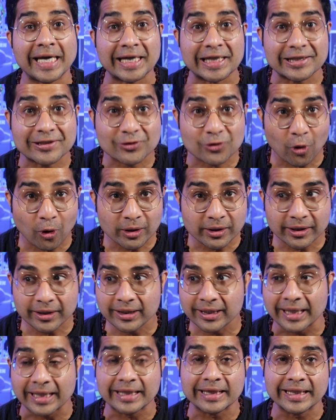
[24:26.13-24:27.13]

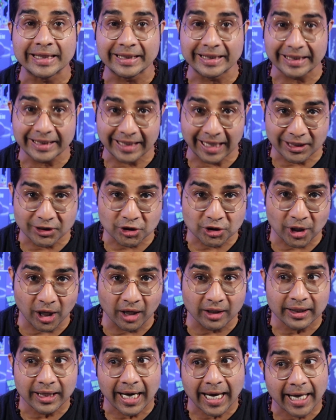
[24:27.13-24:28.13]
exalted in the D9
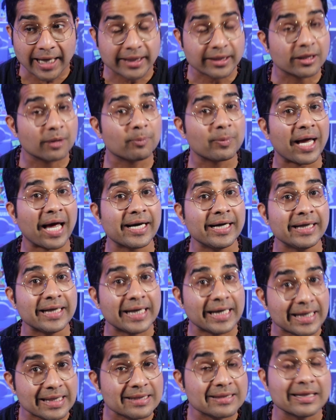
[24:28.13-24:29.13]
chart and the planet
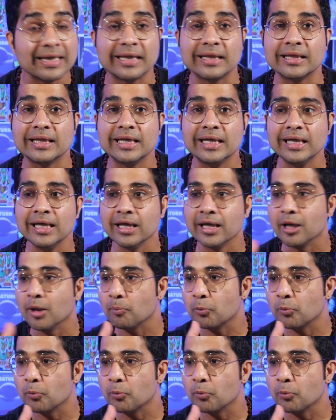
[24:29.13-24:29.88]
is in the